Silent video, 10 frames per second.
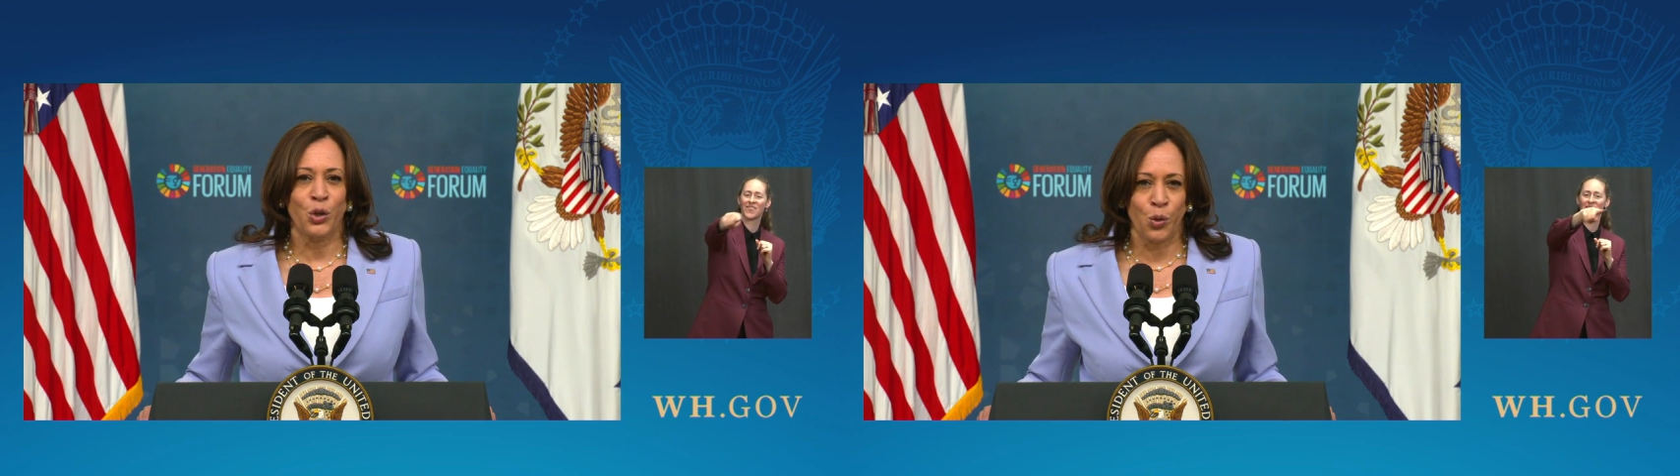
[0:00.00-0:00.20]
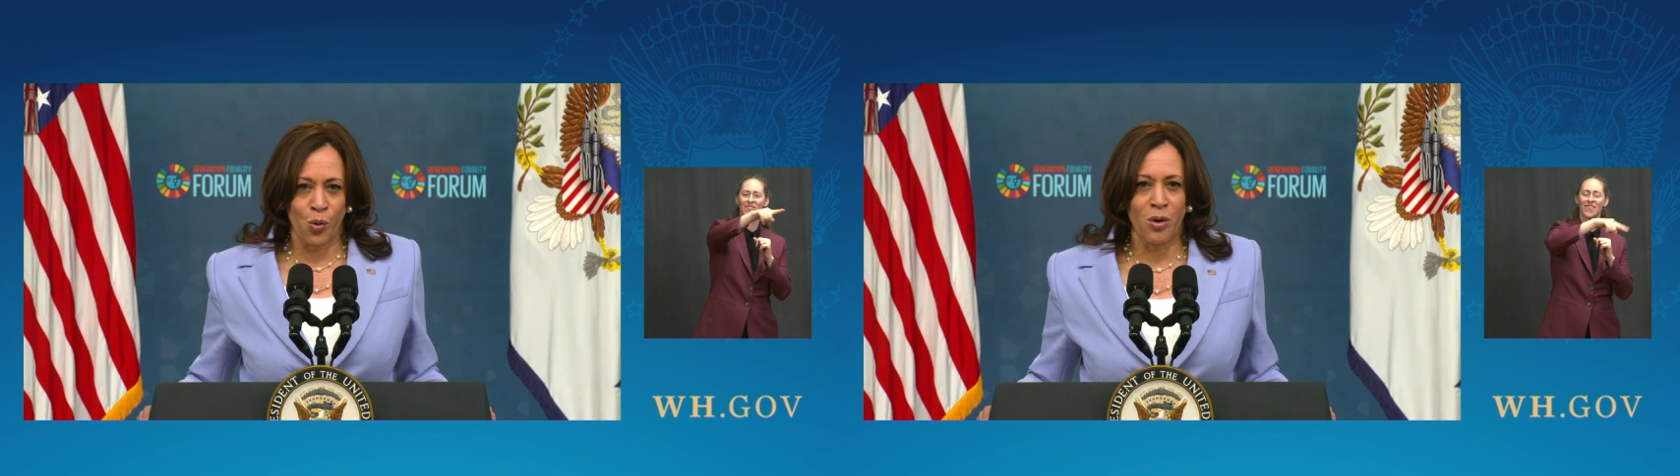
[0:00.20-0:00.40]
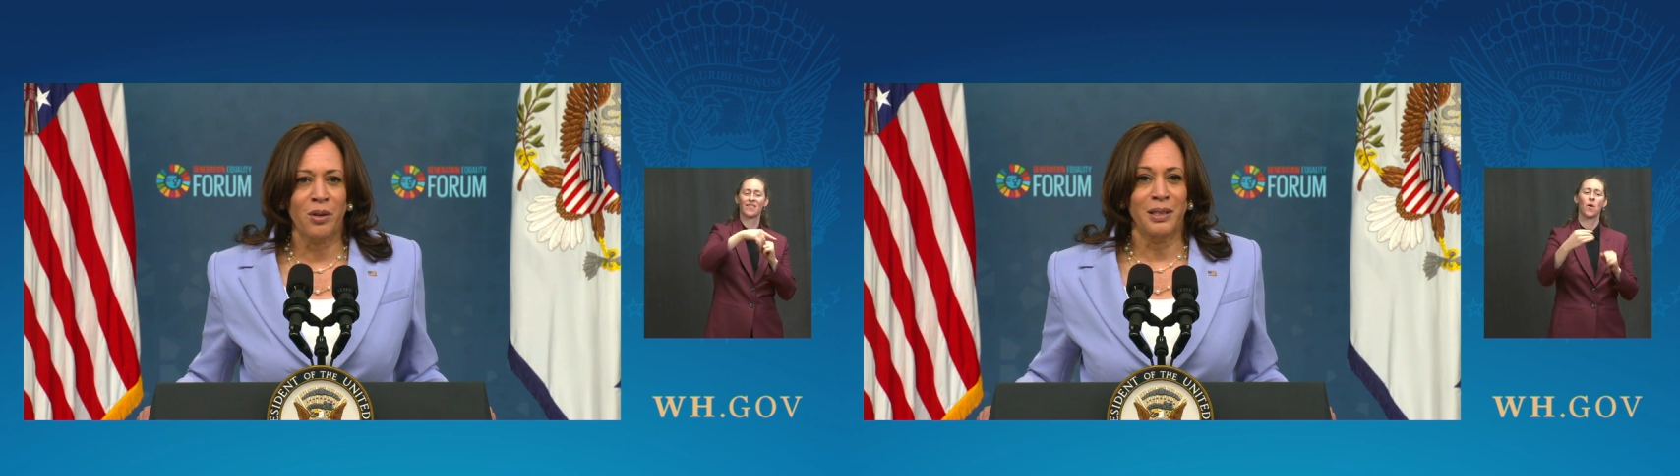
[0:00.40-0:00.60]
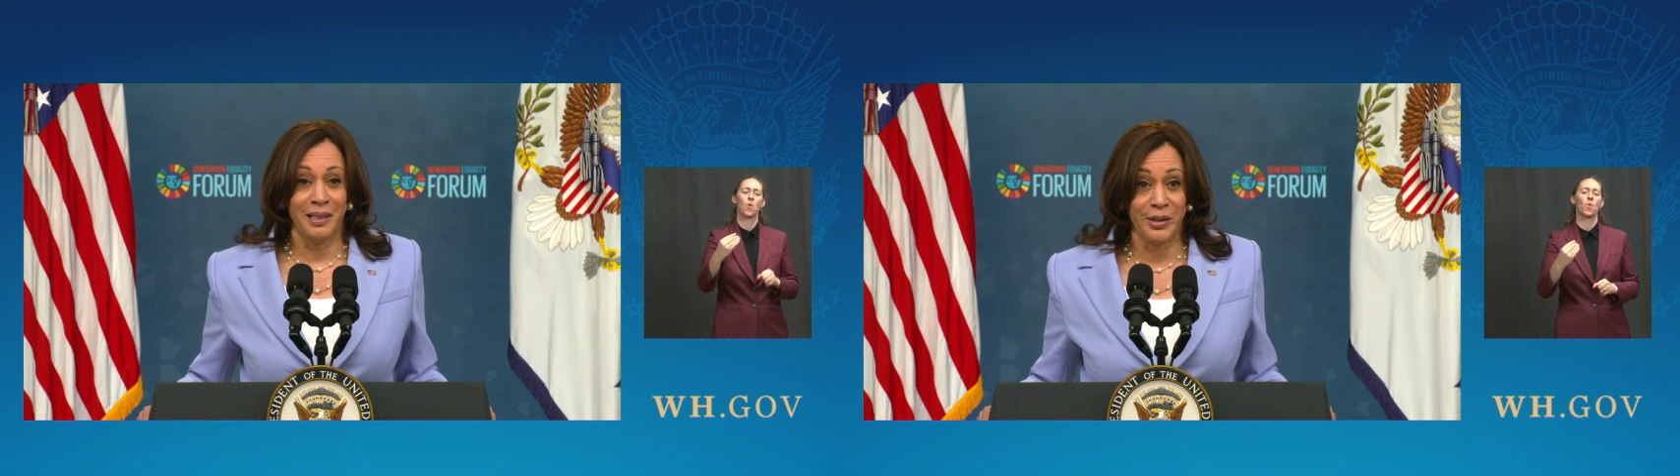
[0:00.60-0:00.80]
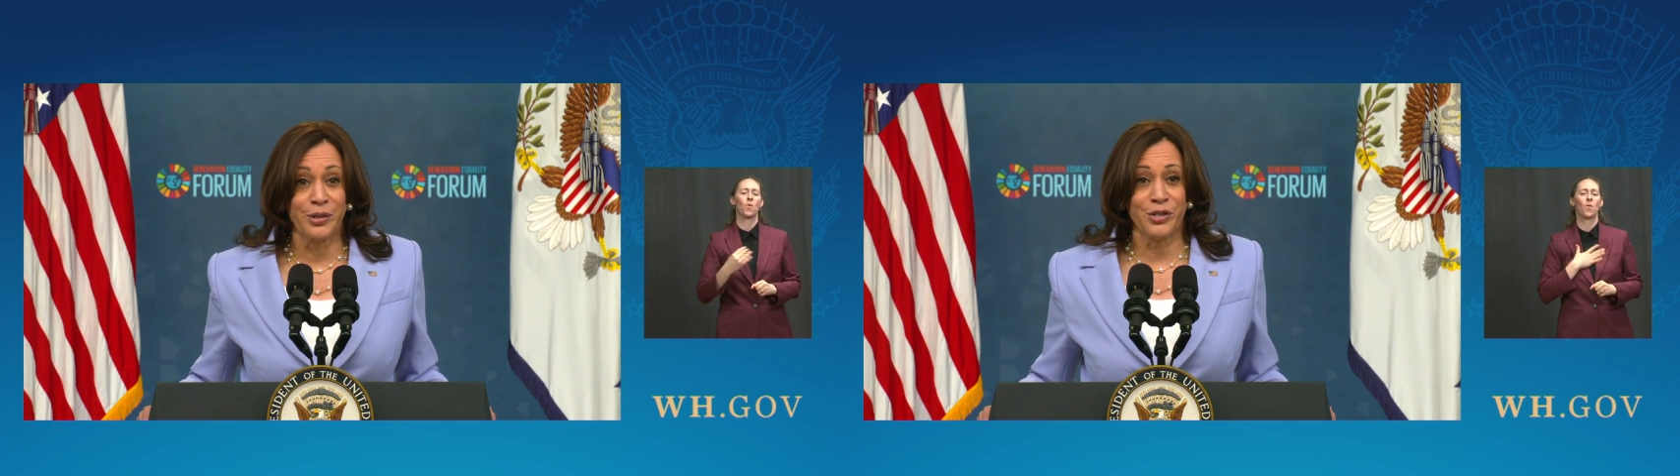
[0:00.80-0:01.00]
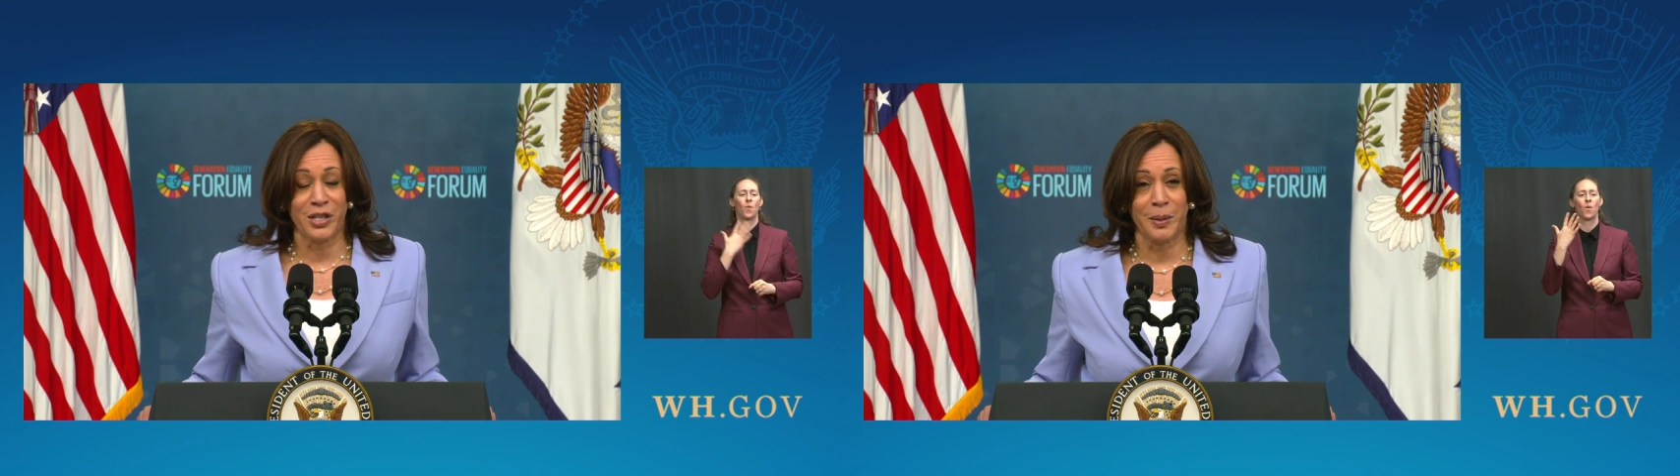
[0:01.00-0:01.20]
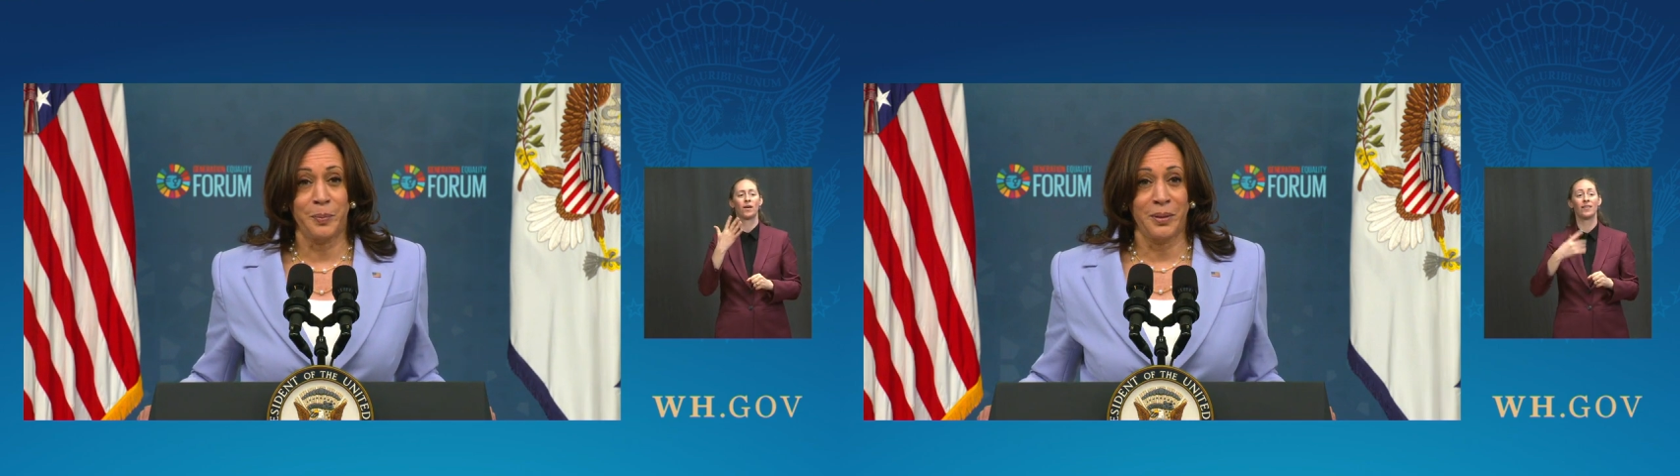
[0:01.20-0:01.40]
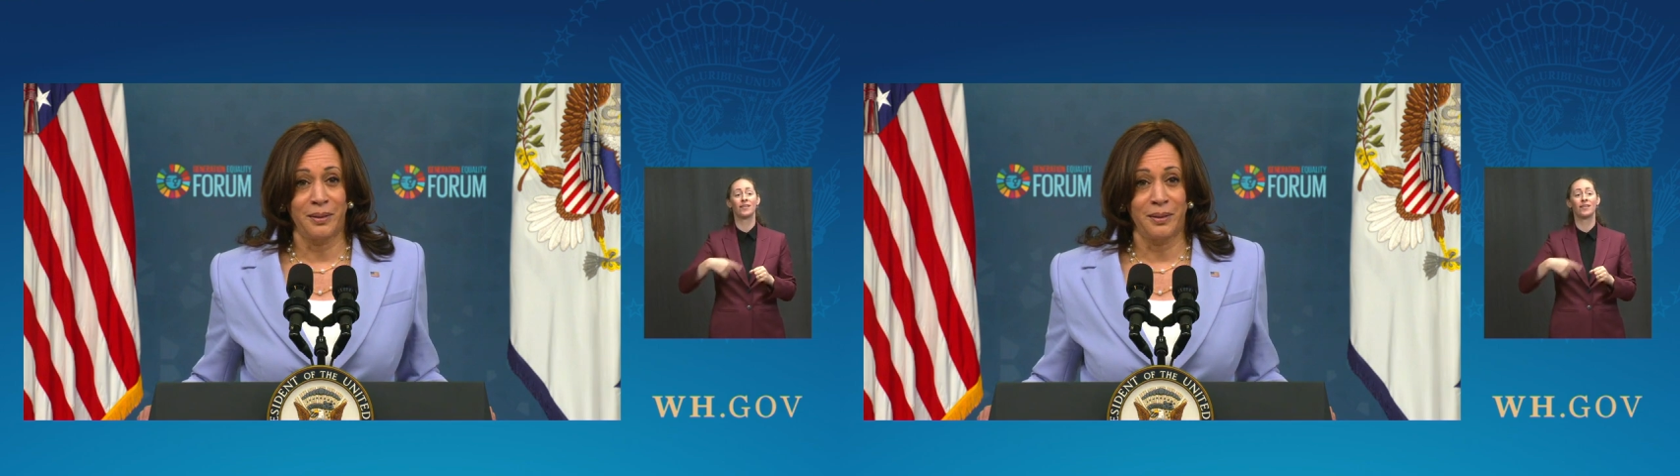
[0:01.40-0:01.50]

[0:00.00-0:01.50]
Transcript: your leadership.